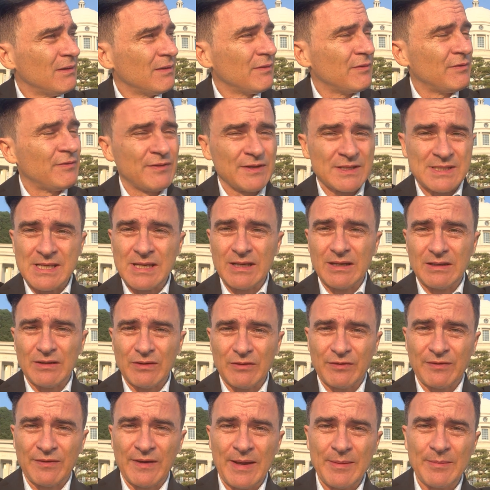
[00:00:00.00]
visit the
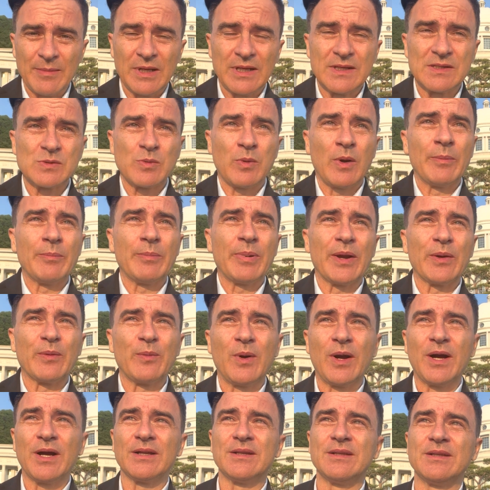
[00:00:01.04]
families one by
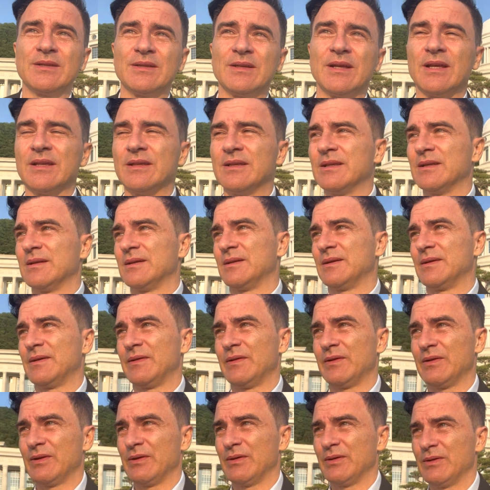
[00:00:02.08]
one and
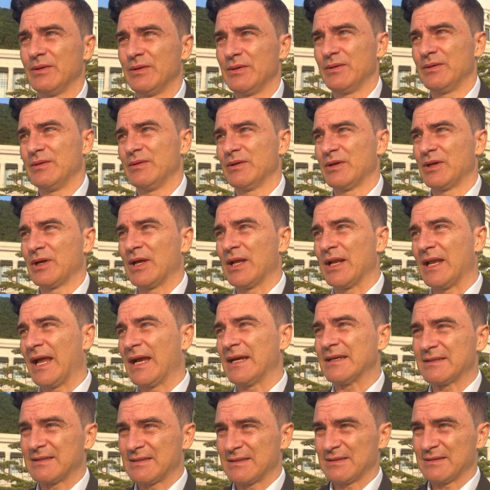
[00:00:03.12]

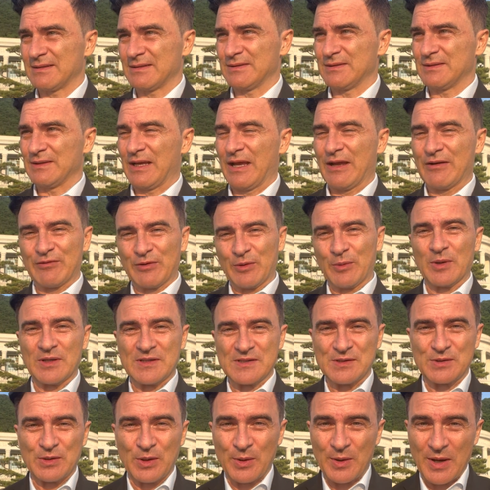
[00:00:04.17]
collect
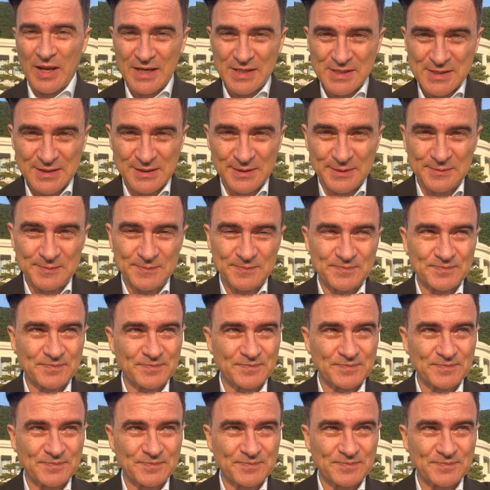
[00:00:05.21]
everyone's donation.